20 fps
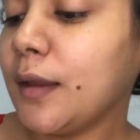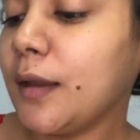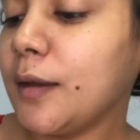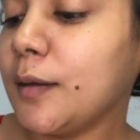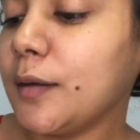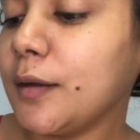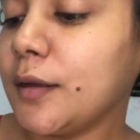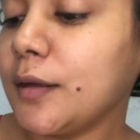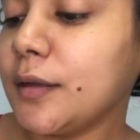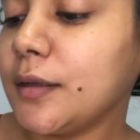
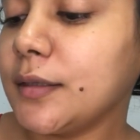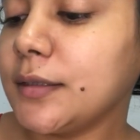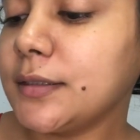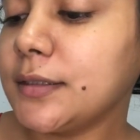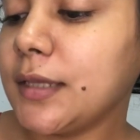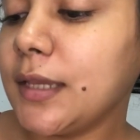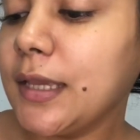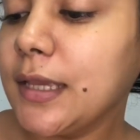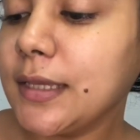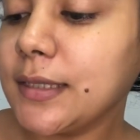I'm gonna
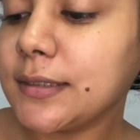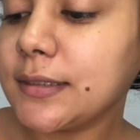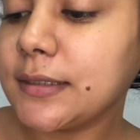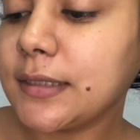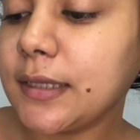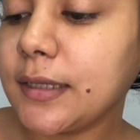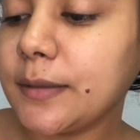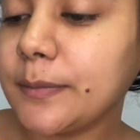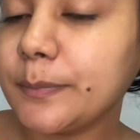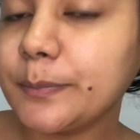take
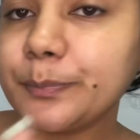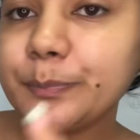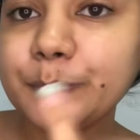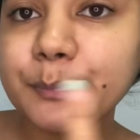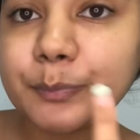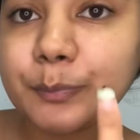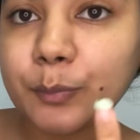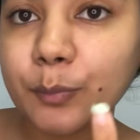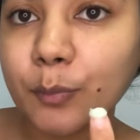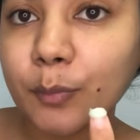some
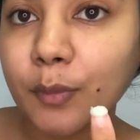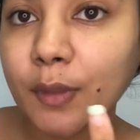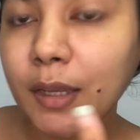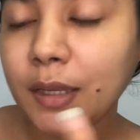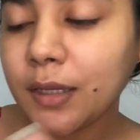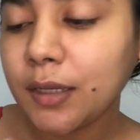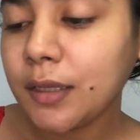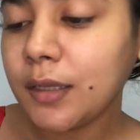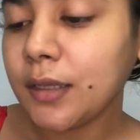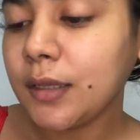
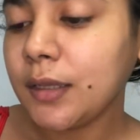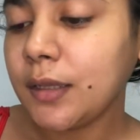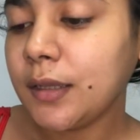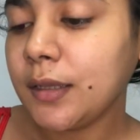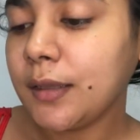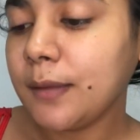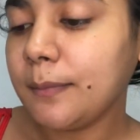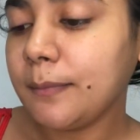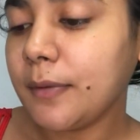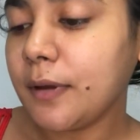
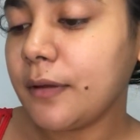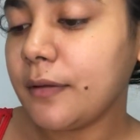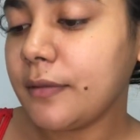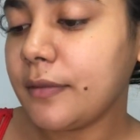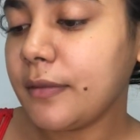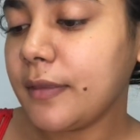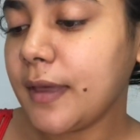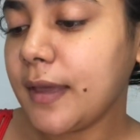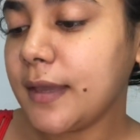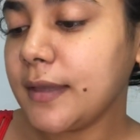
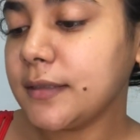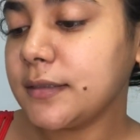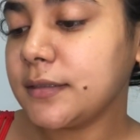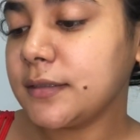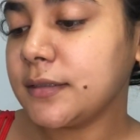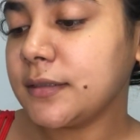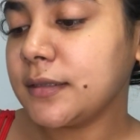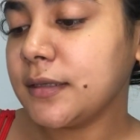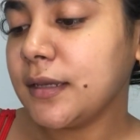about that.